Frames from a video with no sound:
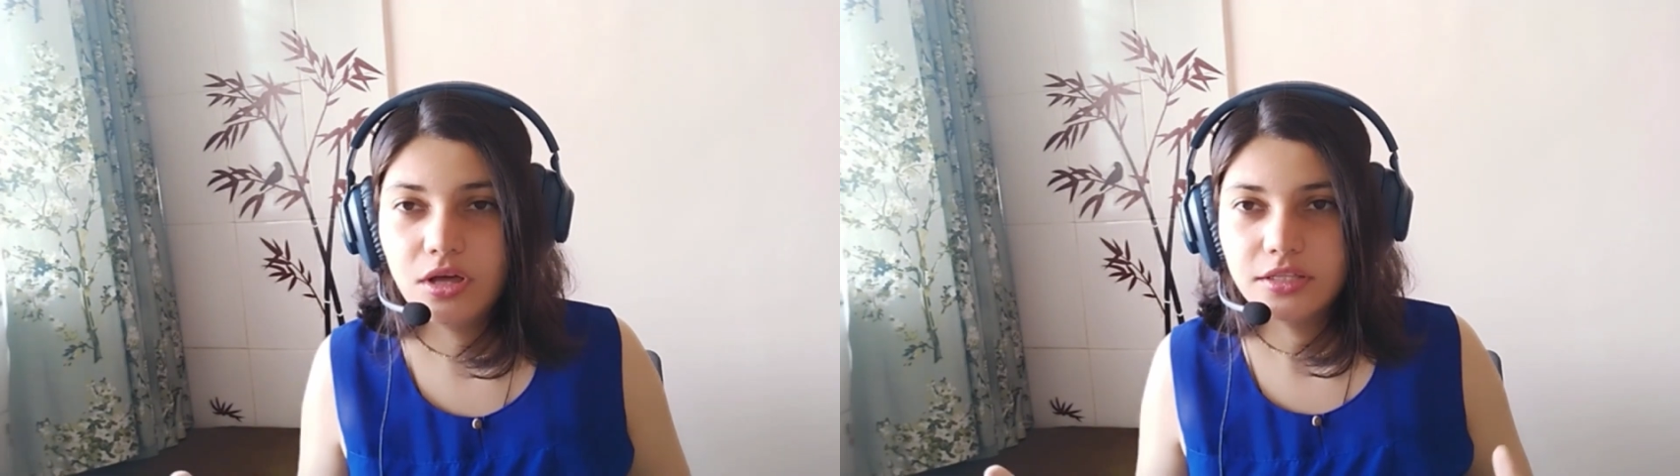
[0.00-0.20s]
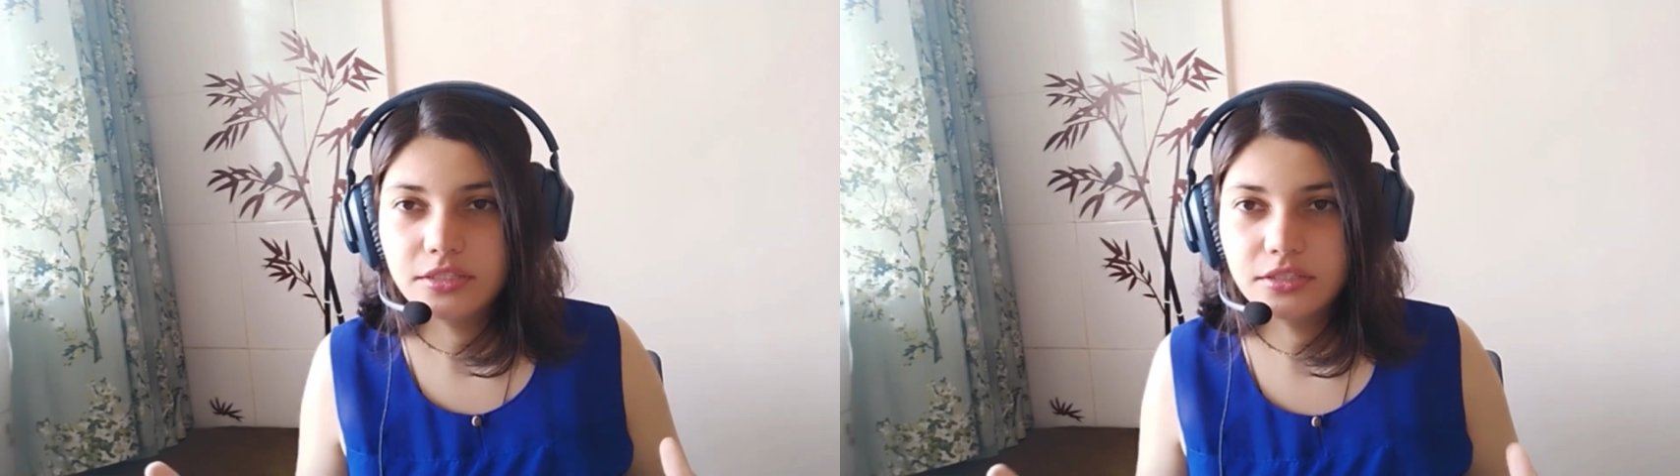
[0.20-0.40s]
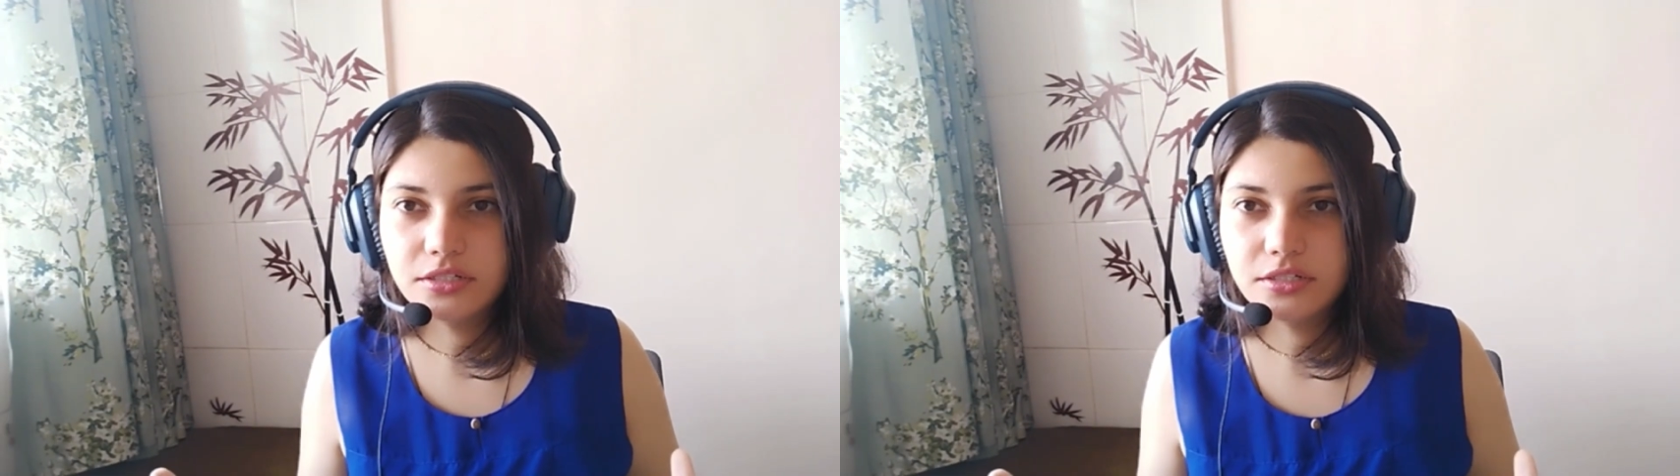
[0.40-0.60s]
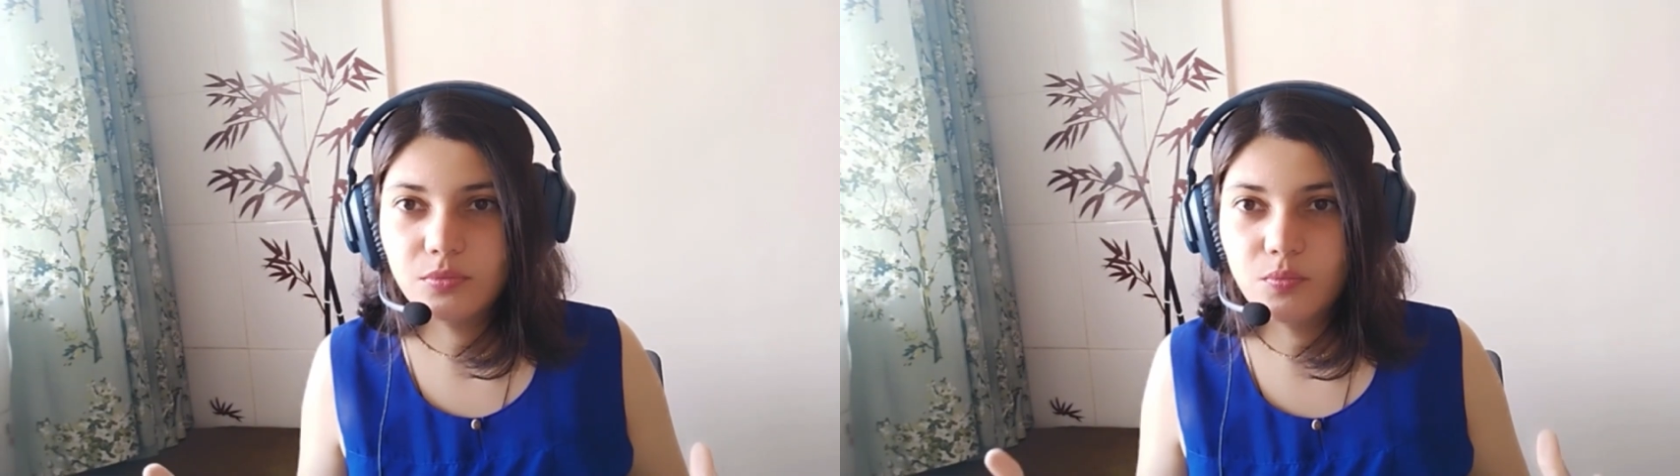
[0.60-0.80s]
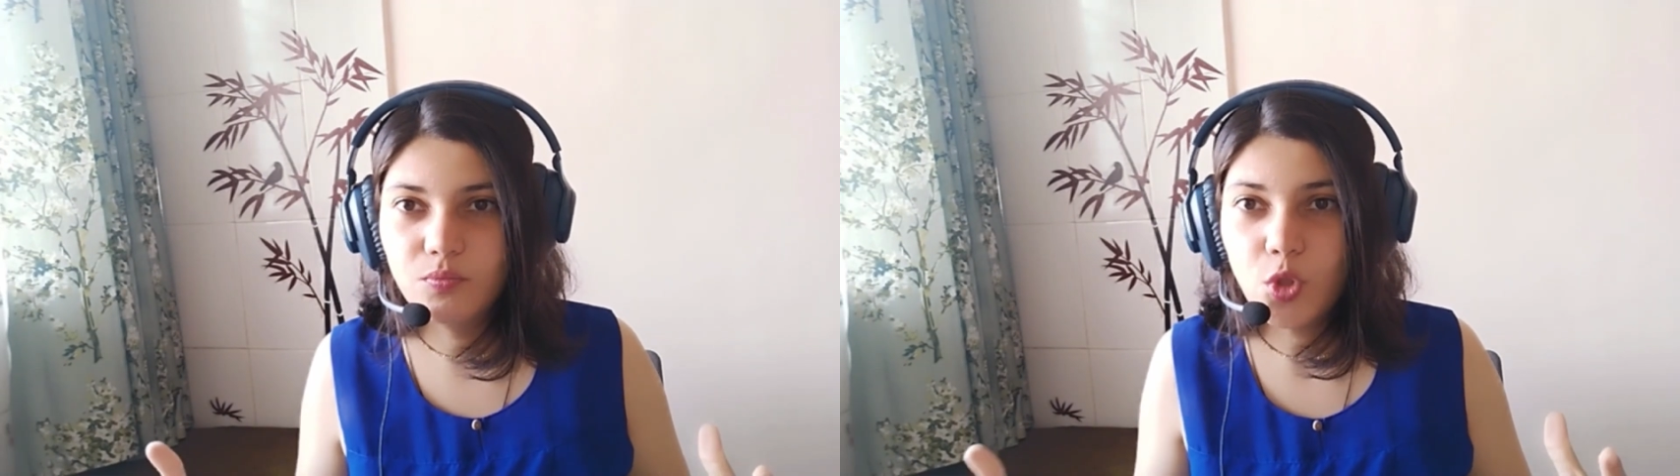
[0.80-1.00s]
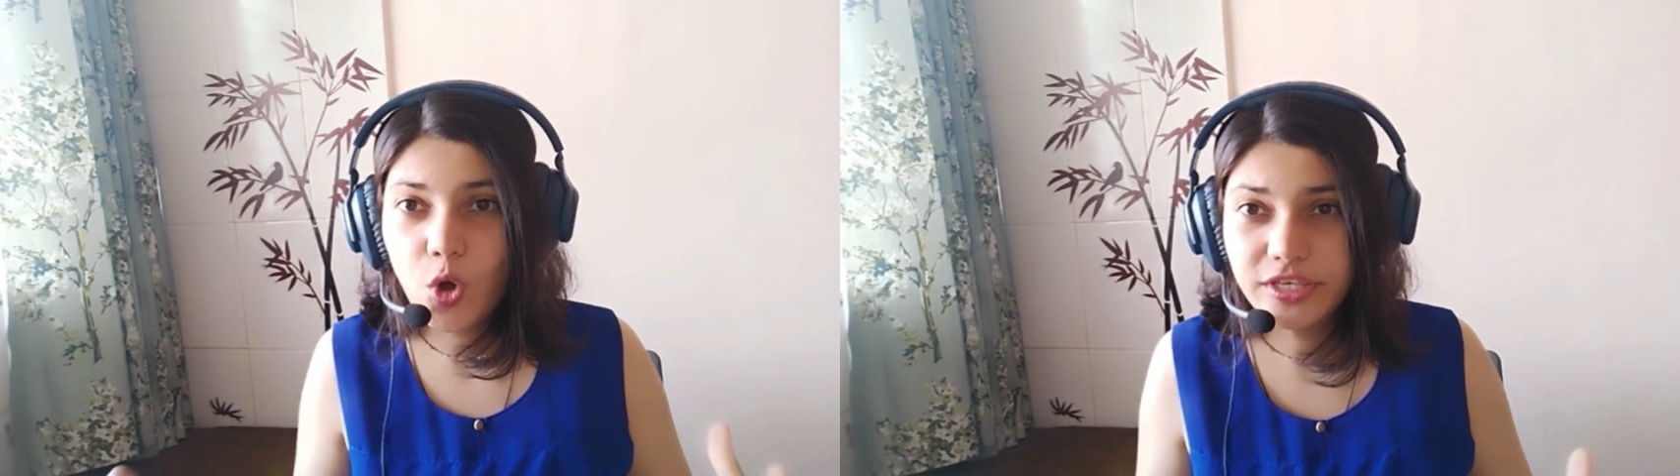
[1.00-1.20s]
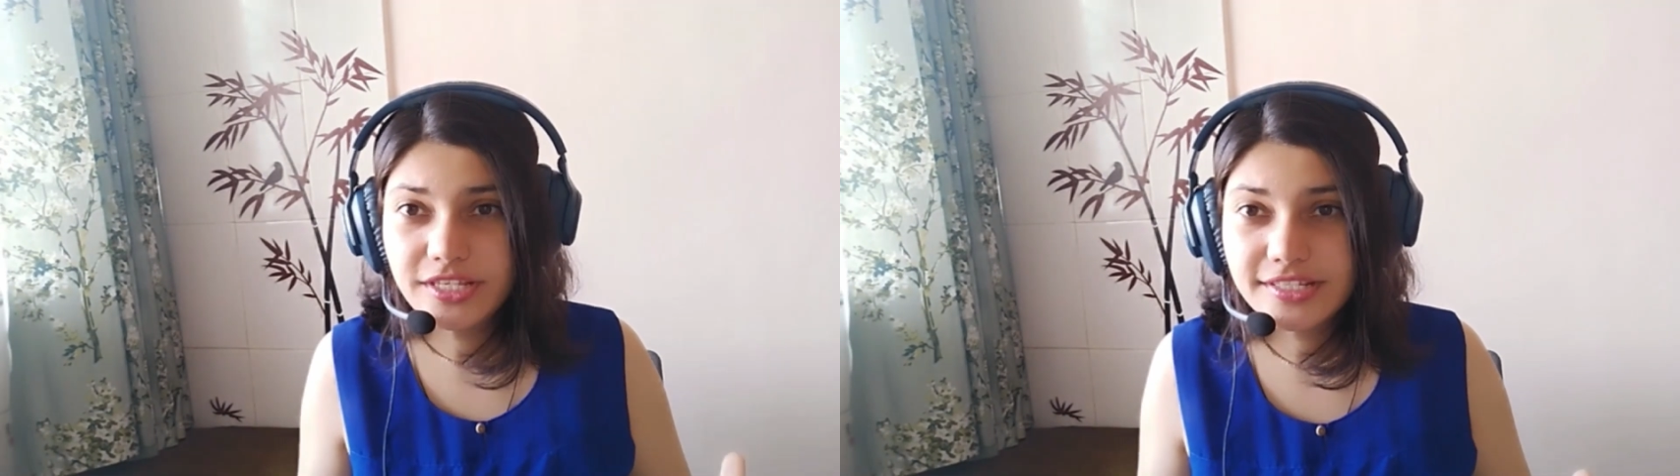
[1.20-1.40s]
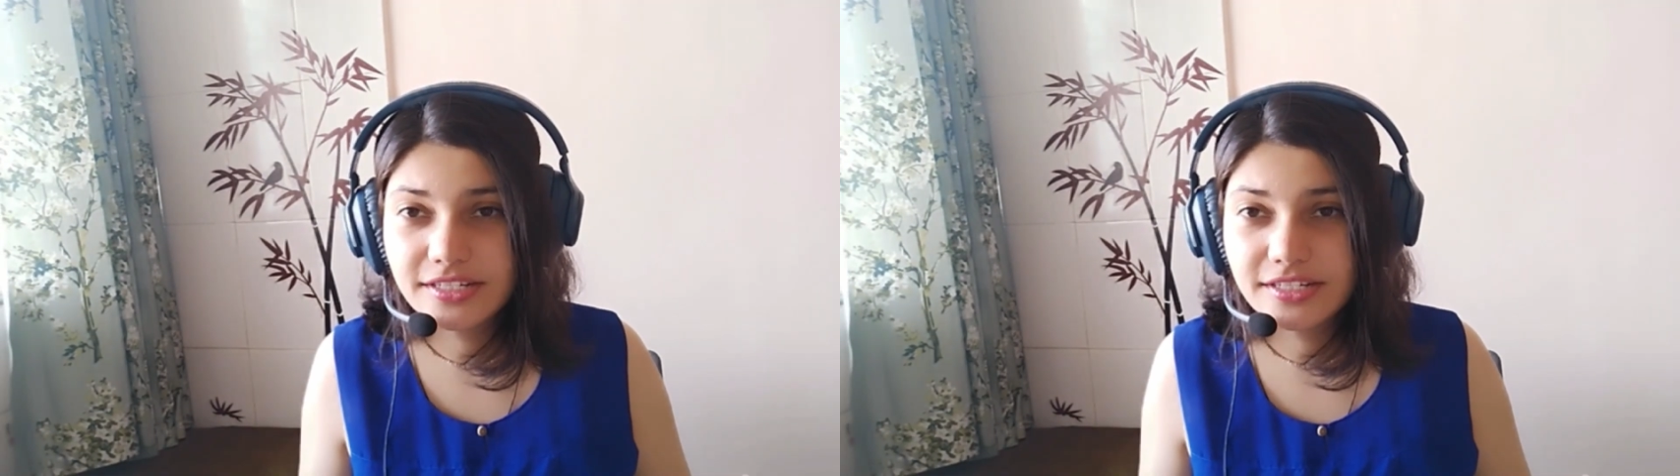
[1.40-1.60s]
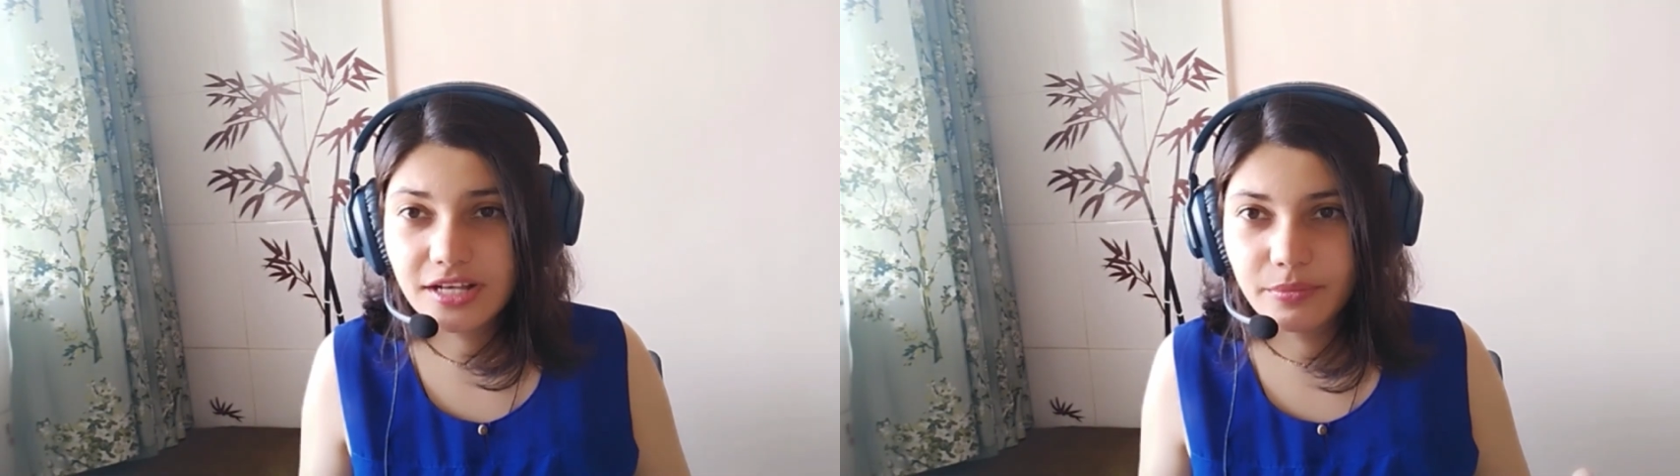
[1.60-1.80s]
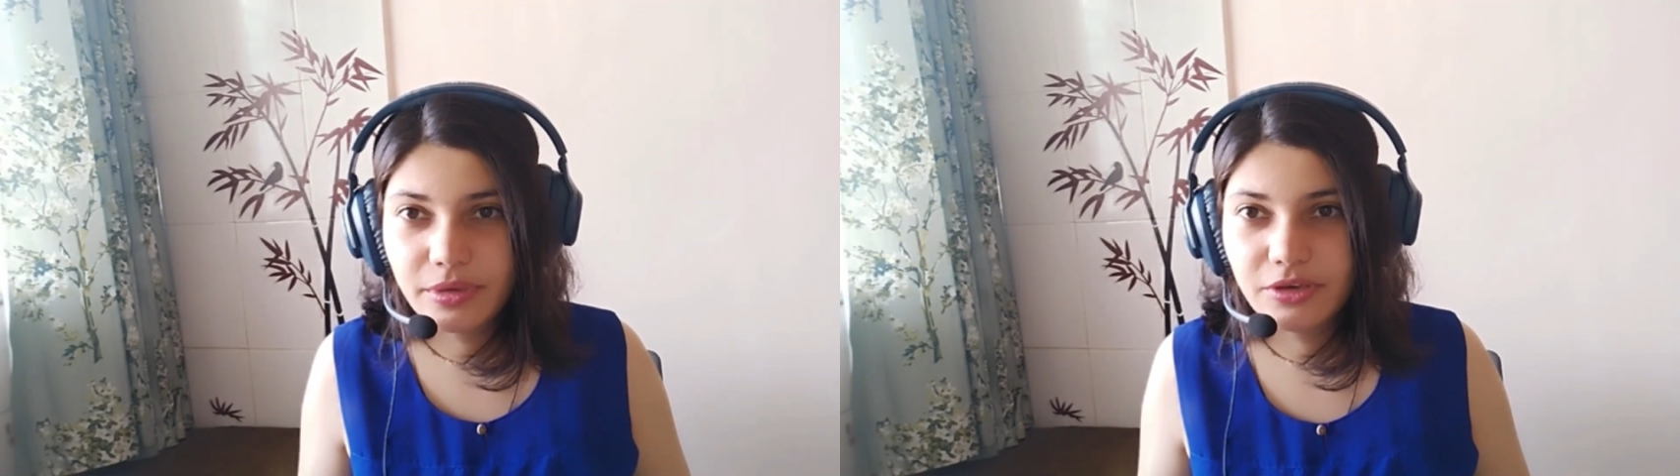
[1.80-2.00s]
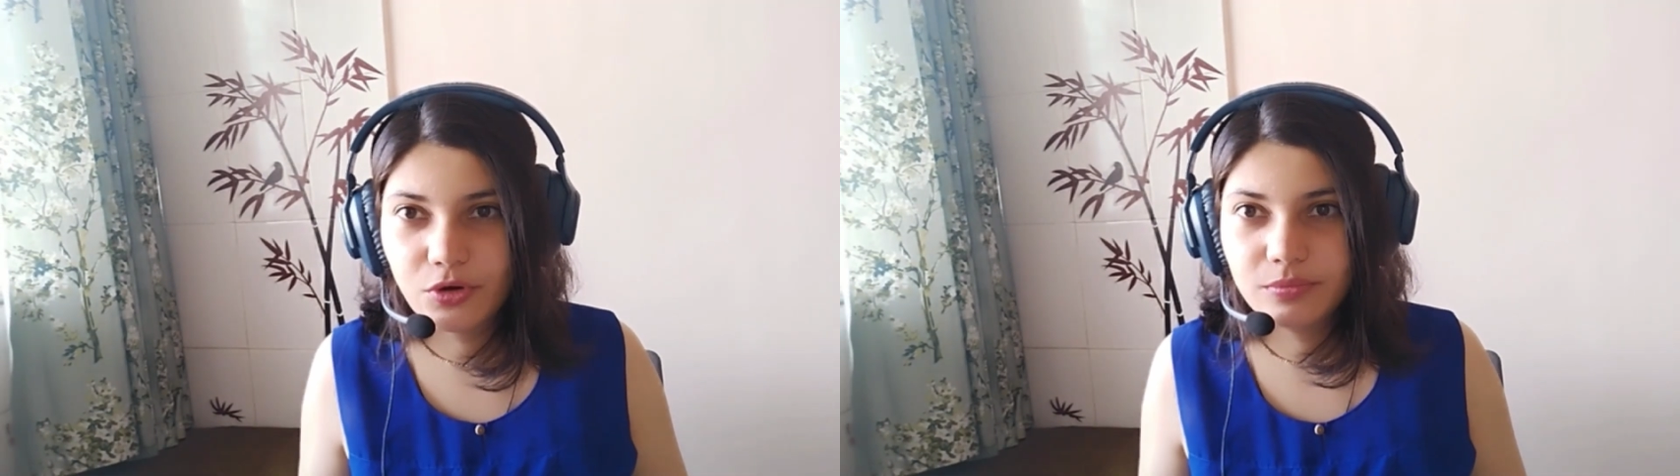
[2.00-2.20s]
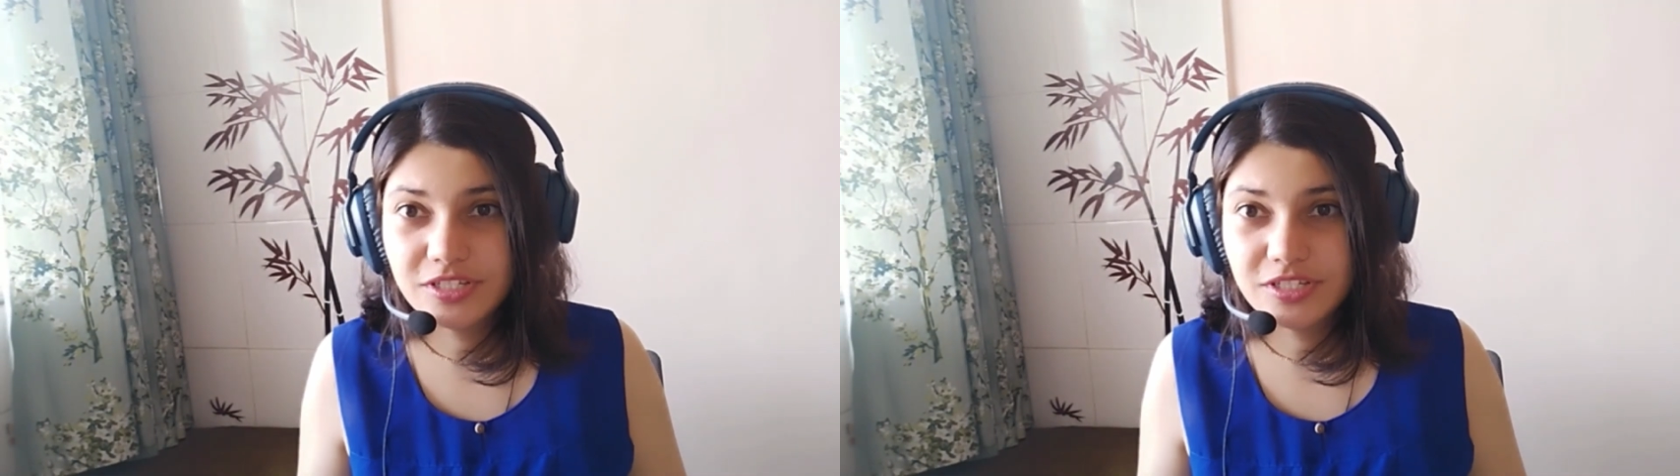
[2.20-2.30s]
the noise that is coming from